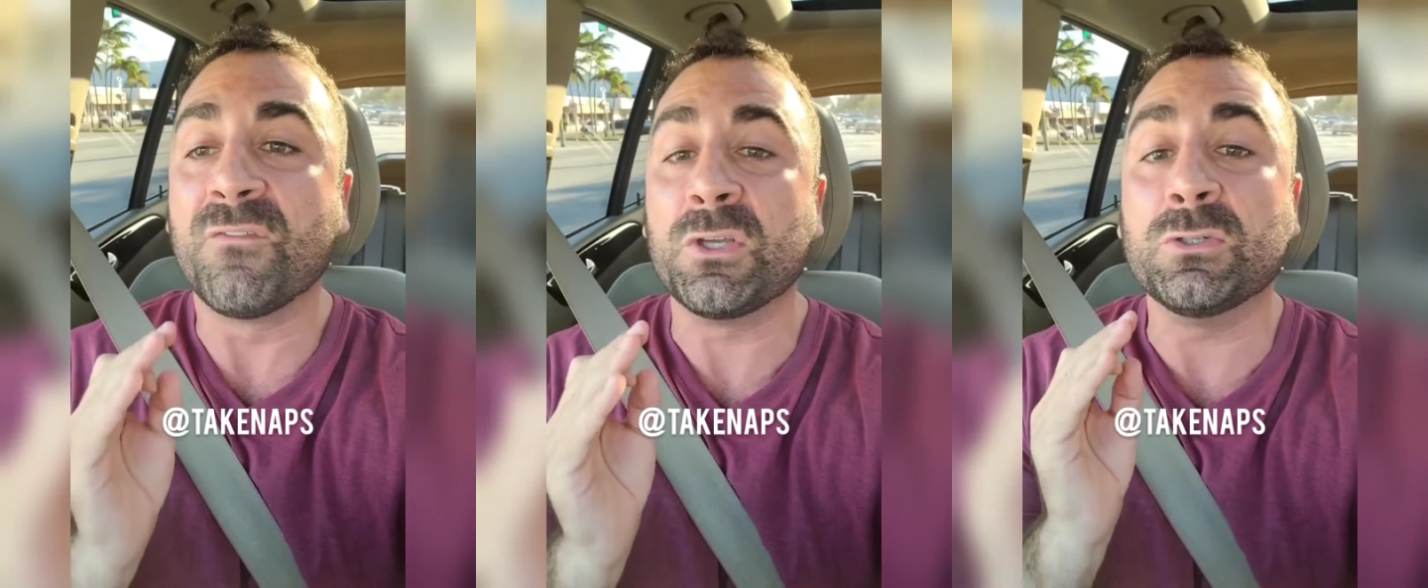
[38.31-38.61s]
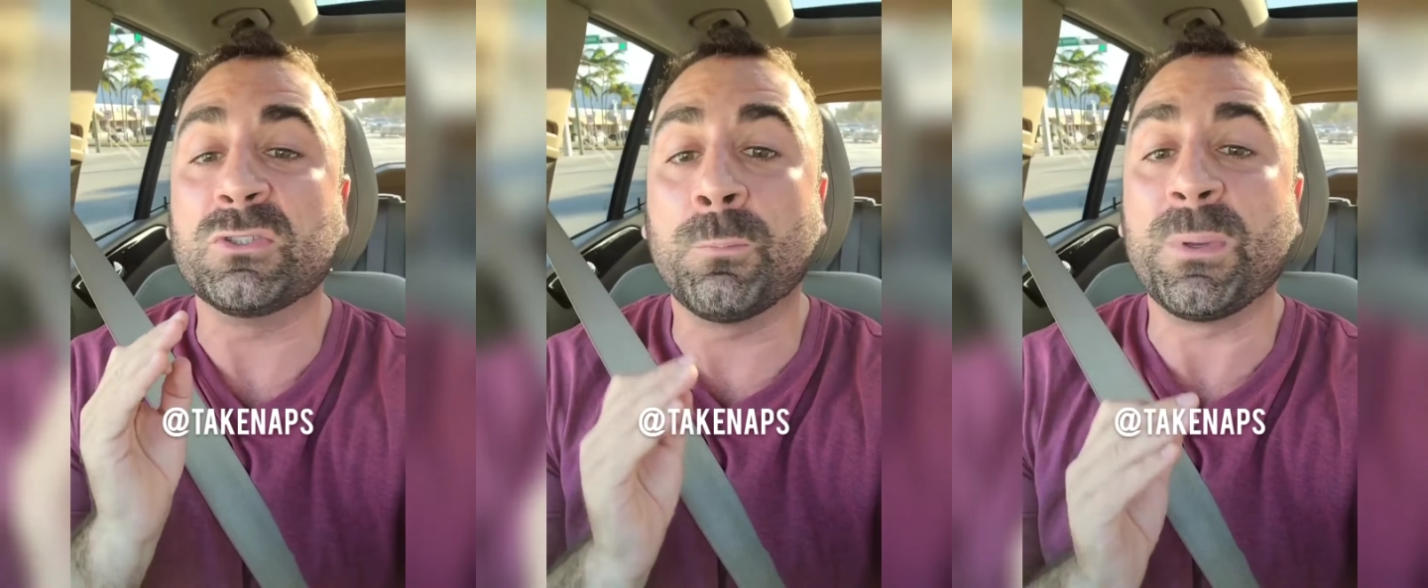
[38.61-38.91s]
for
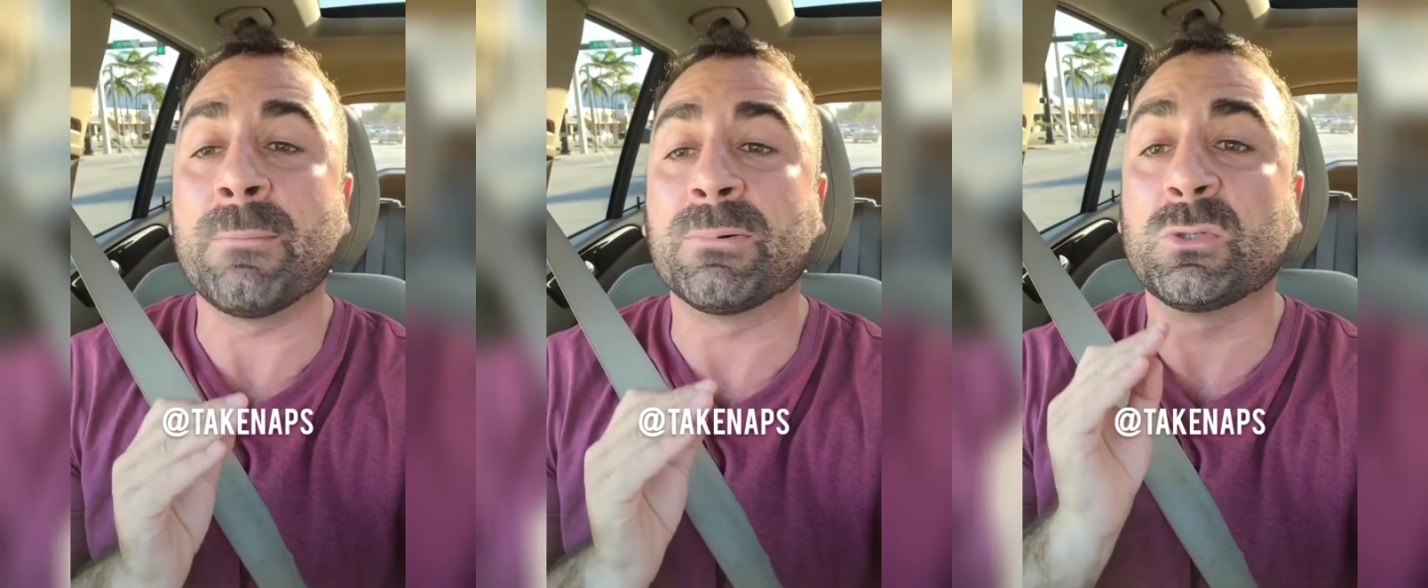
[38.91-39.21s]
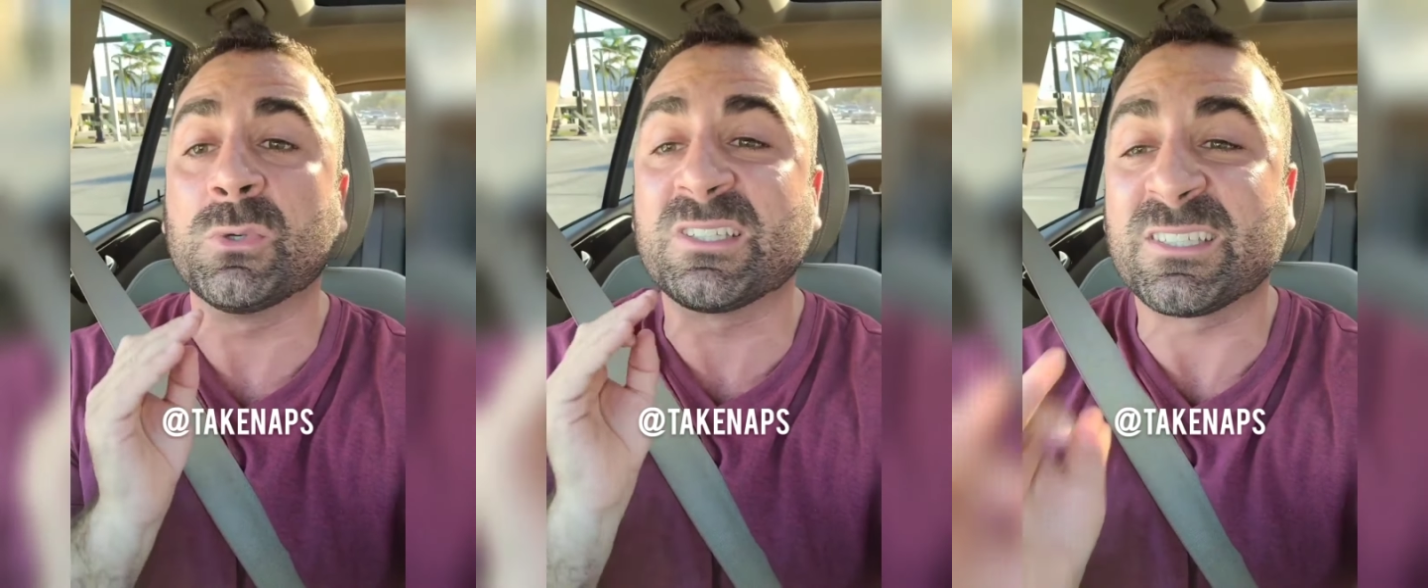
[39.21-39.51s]
you to be able
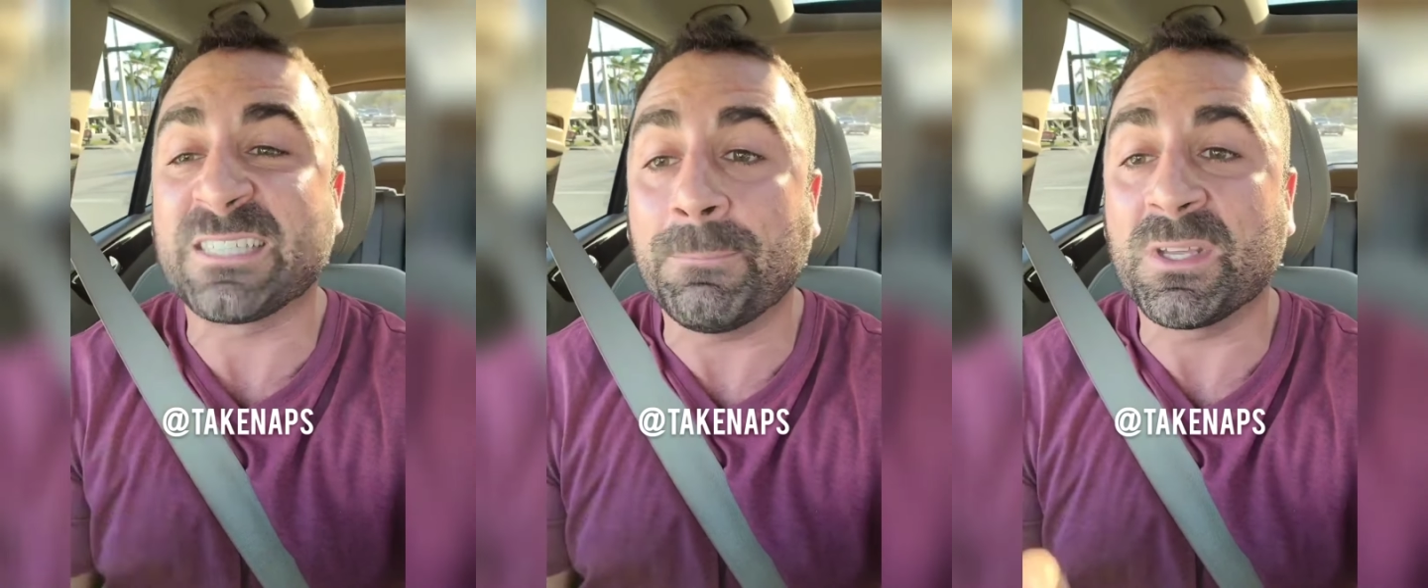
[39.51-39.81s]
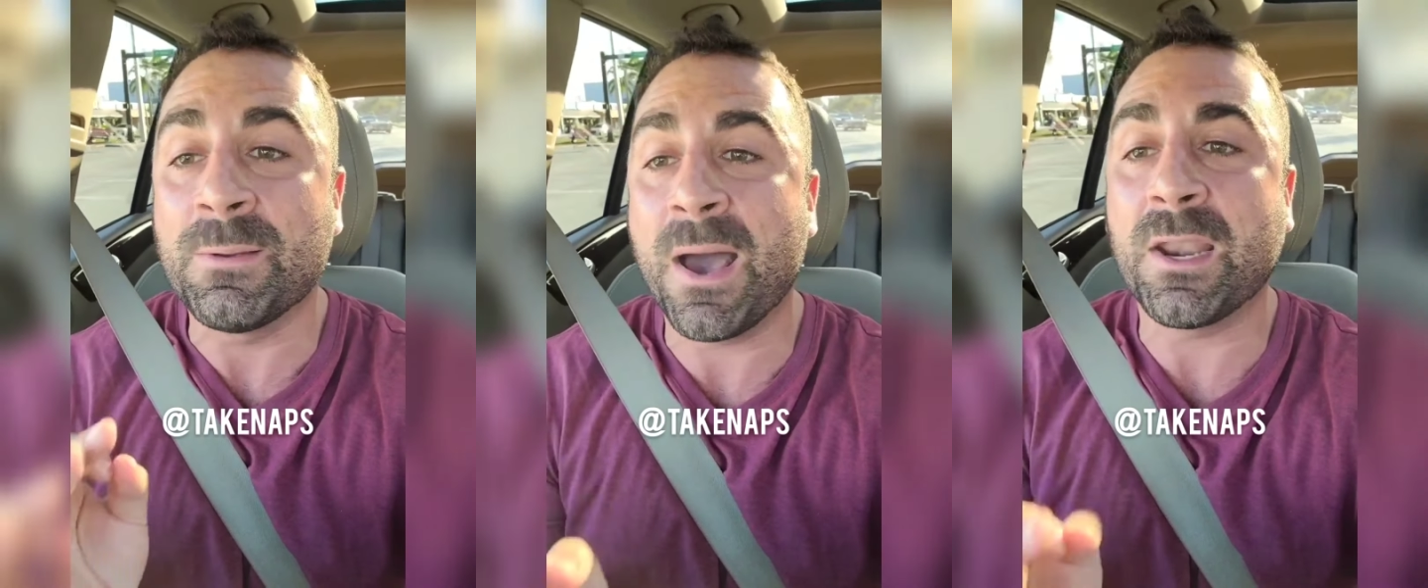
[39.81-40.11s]
to
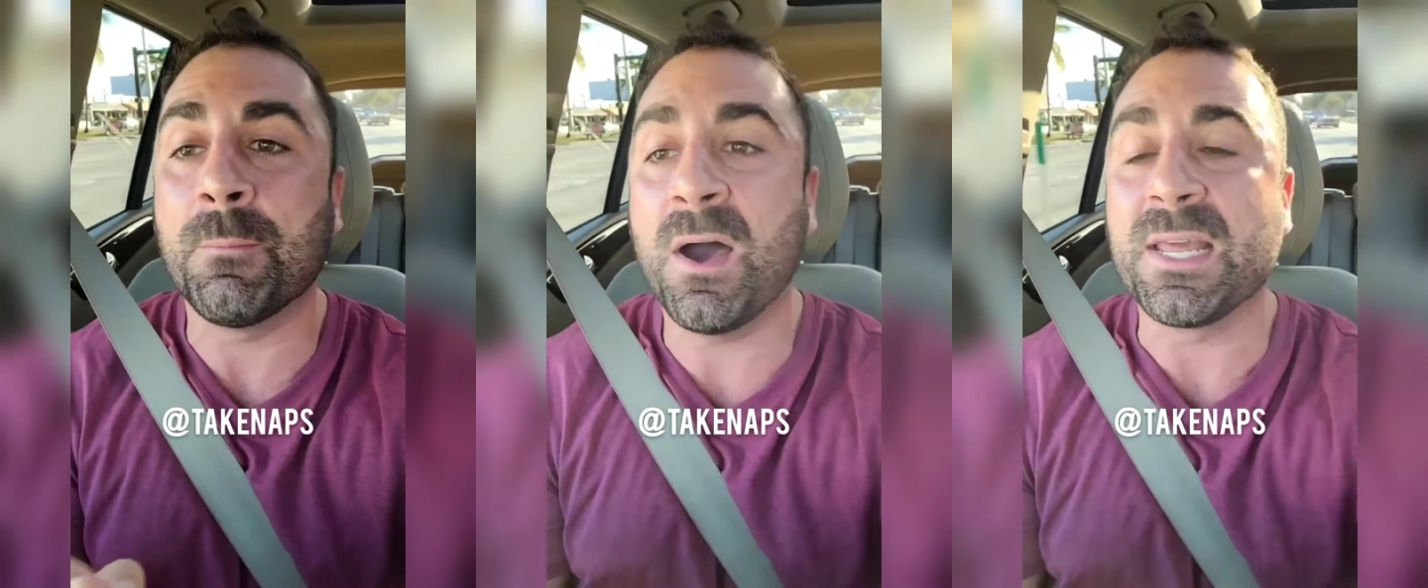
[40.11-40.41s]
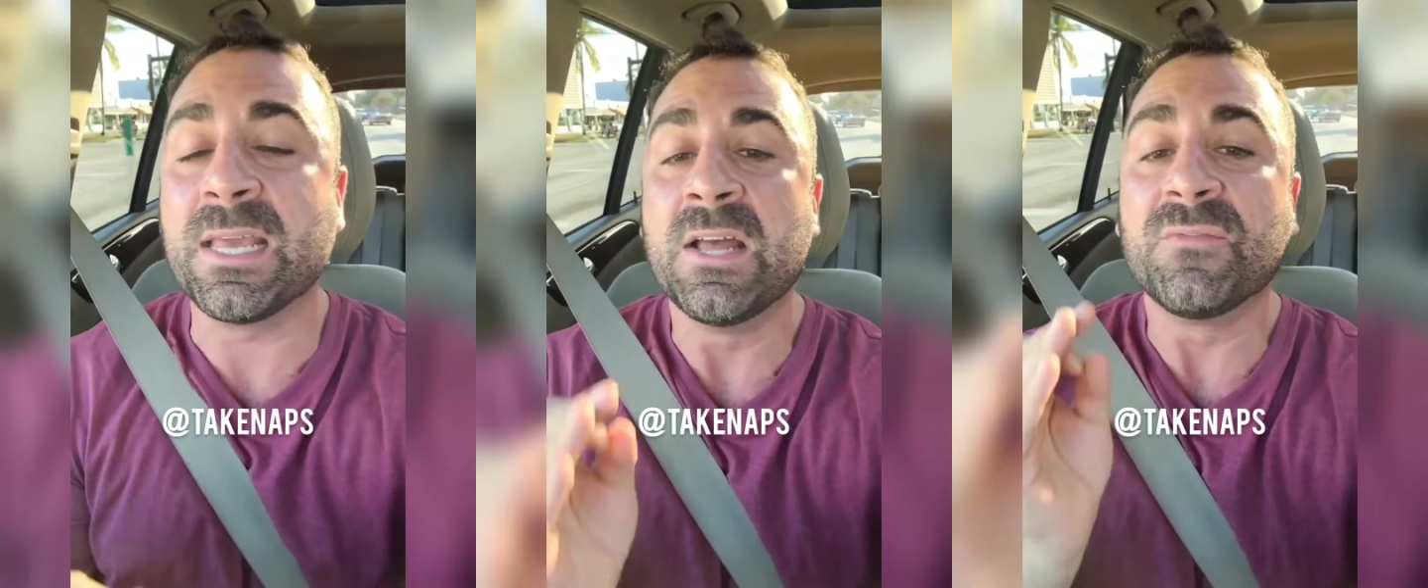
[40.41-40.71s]
accept an amount of money